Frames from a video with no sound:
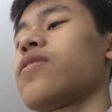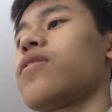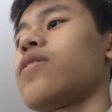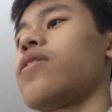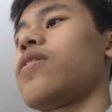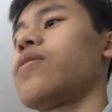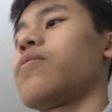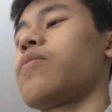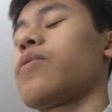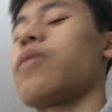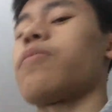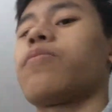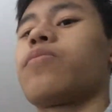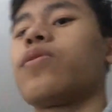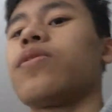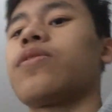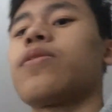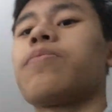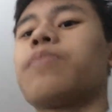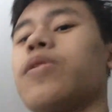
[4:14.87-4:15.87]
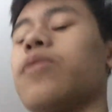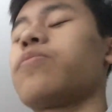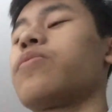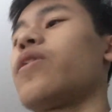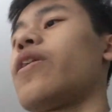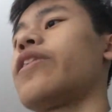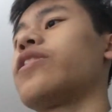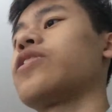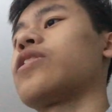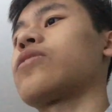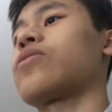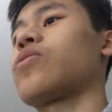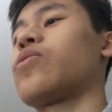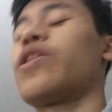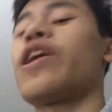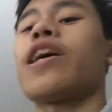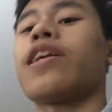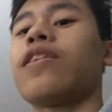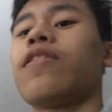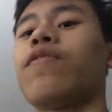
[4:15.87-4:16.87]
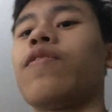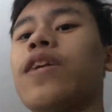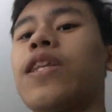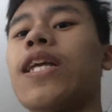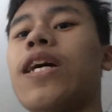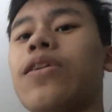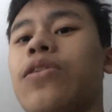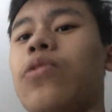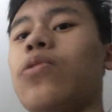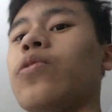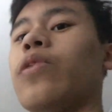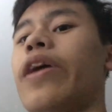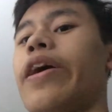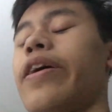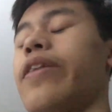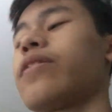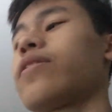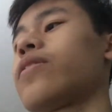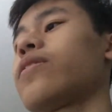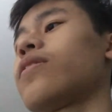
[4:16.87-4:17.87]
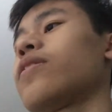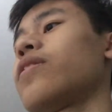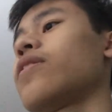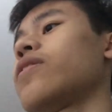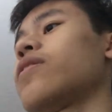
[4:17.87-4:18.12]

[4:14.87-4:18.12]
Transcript: and put them in a project or anything that you like.